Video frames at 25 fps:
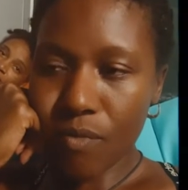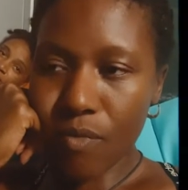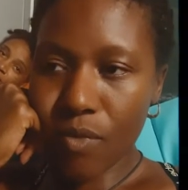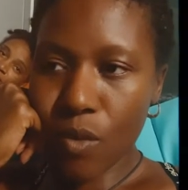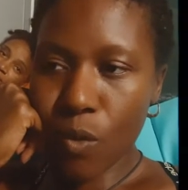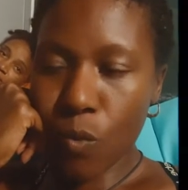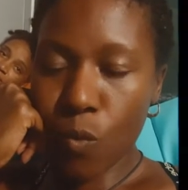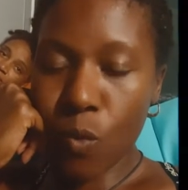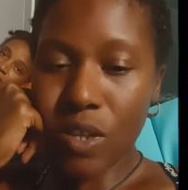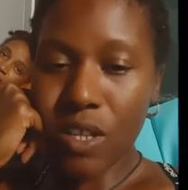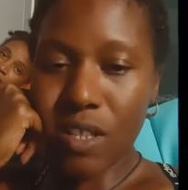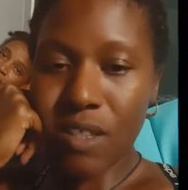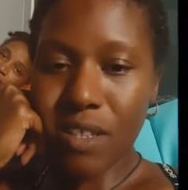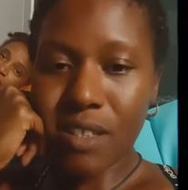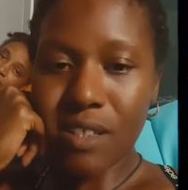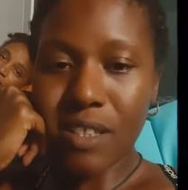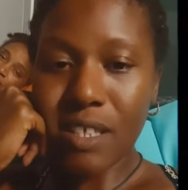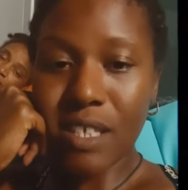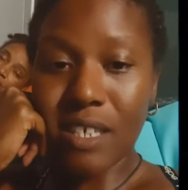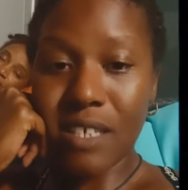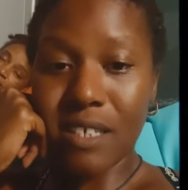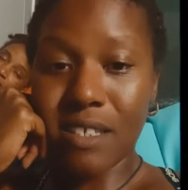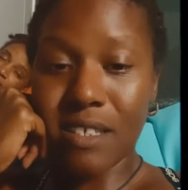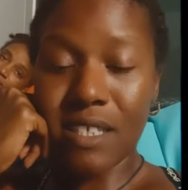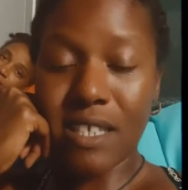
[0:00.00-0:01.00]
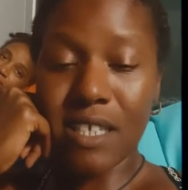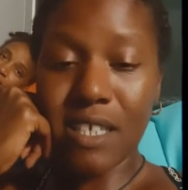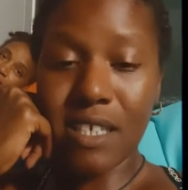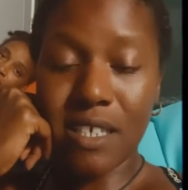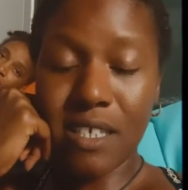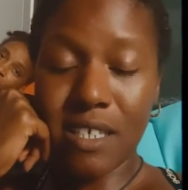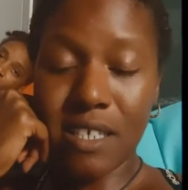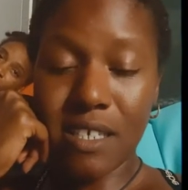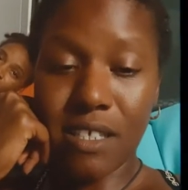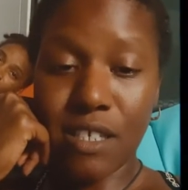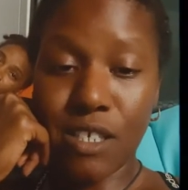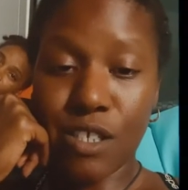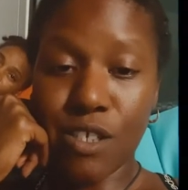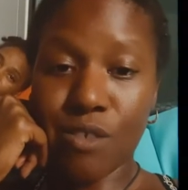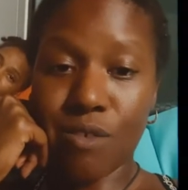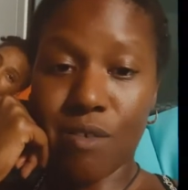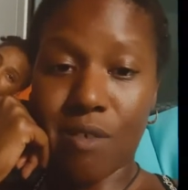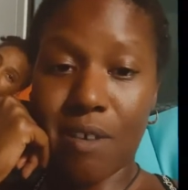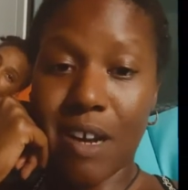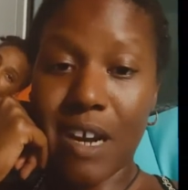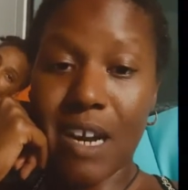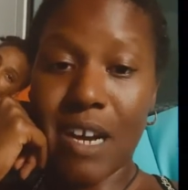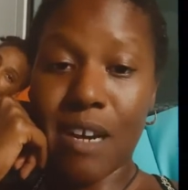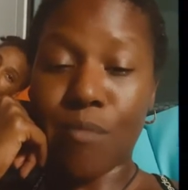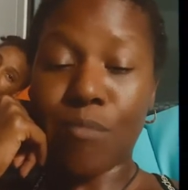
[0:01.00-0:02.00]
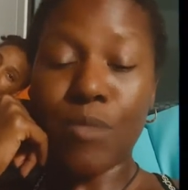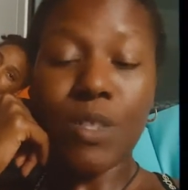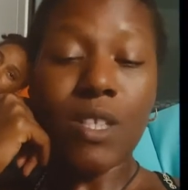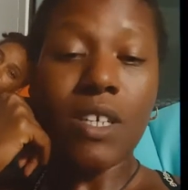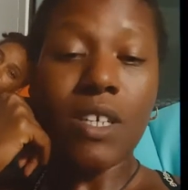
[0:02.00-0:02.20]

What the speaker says: one of the things he described